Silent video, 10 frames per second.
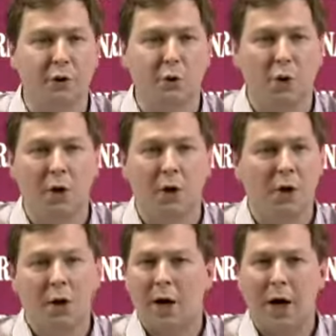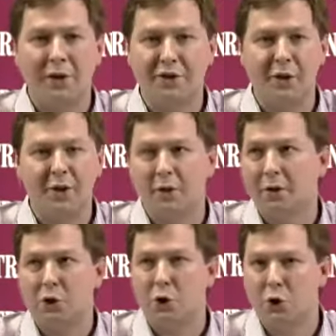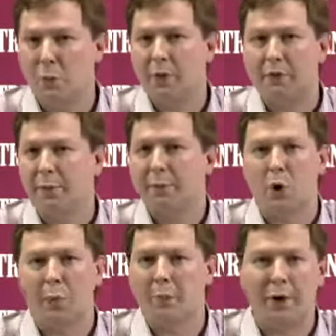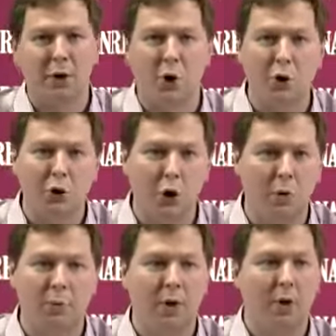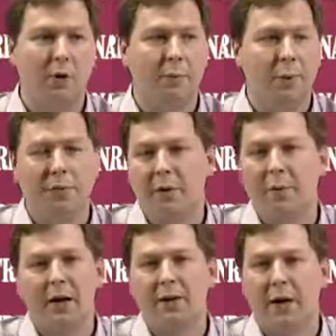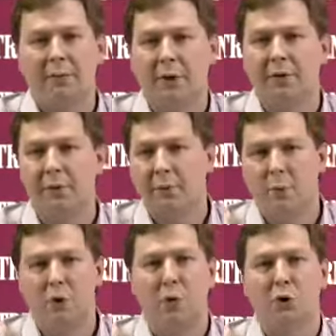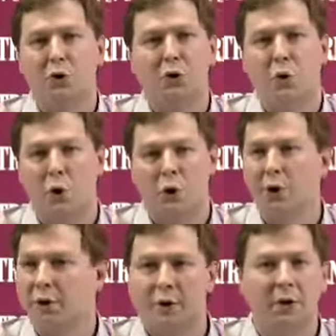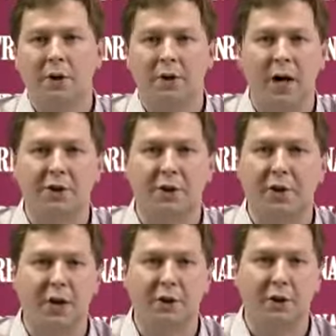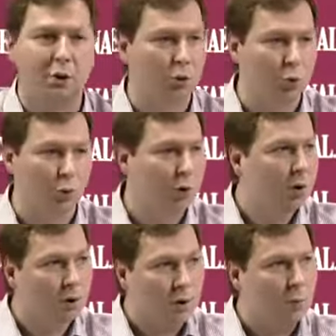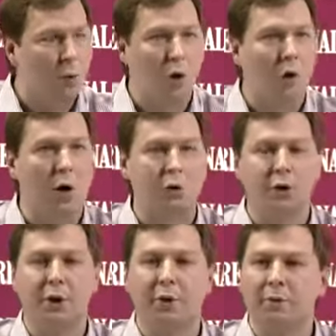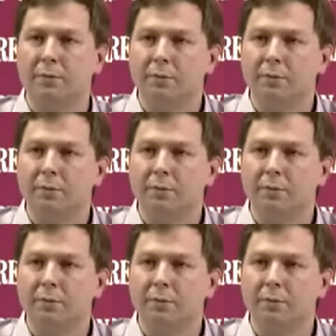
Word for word: So I think short term it will be a problem, but long term people will be adapt and will be more focused on tasks related to more, how to say,